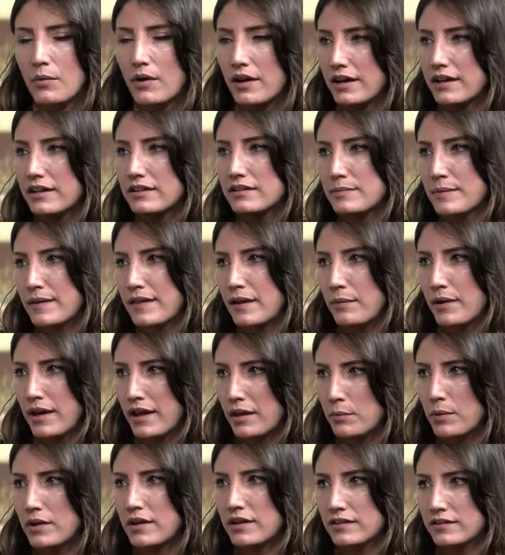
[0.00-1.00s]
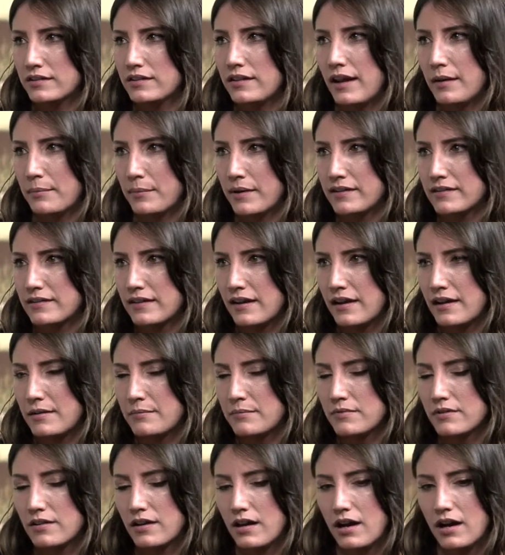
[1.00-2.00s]
wanted it to be that way. I wanted it to take my
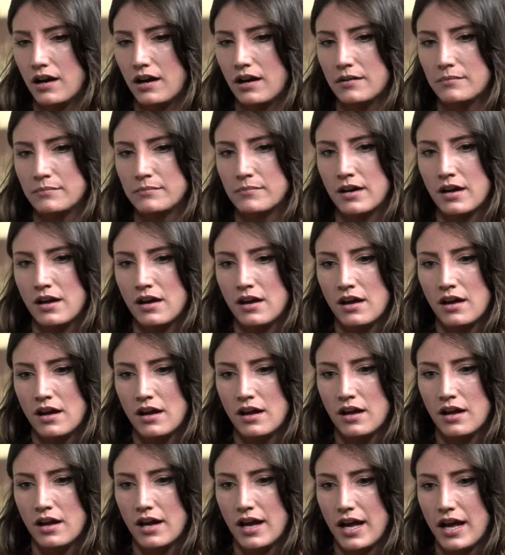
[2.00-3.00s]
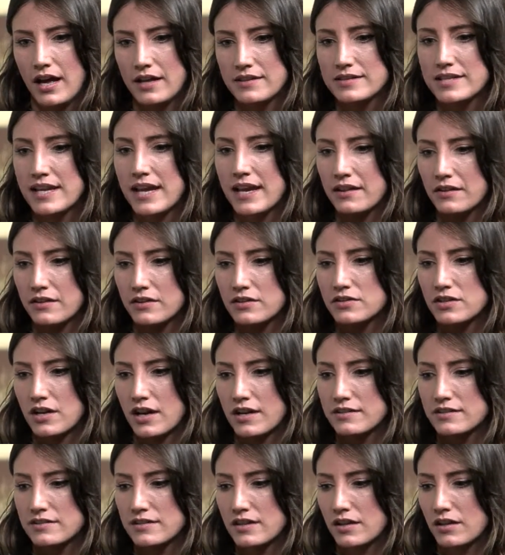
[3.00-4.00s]
time. And Taylor
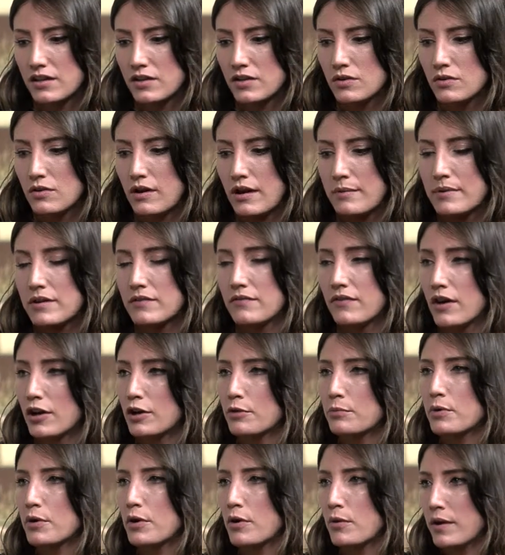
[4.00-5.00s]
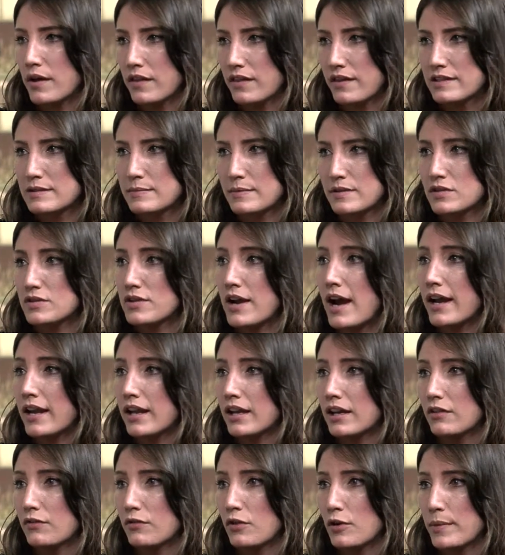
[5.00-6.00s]
Johnson, who I'm in Vonna Pearl with, has been
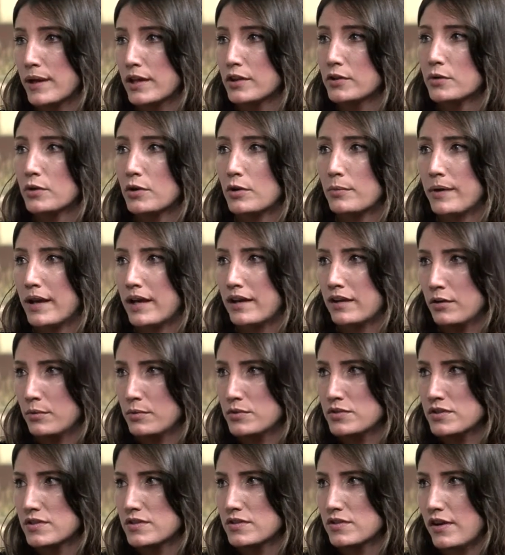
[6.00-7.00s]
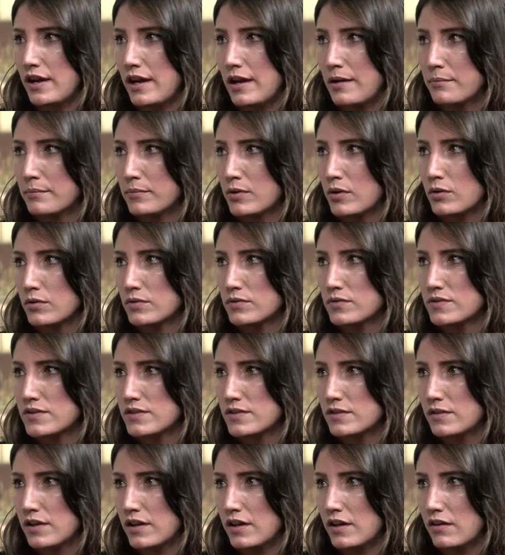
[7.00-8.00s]
tracking it for me at Lunar Manor, which is Graham Colton's
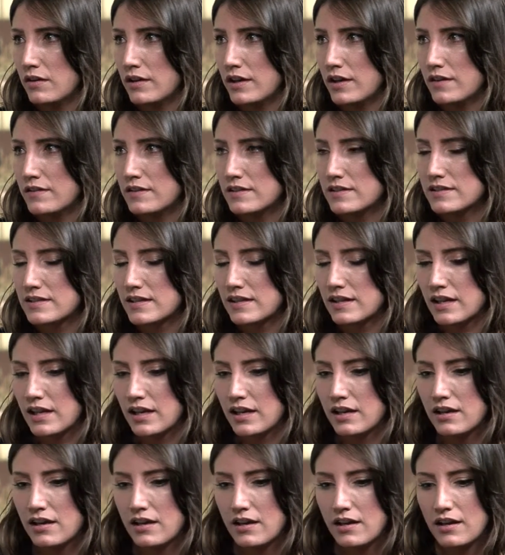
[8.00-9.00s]
studio here in the city.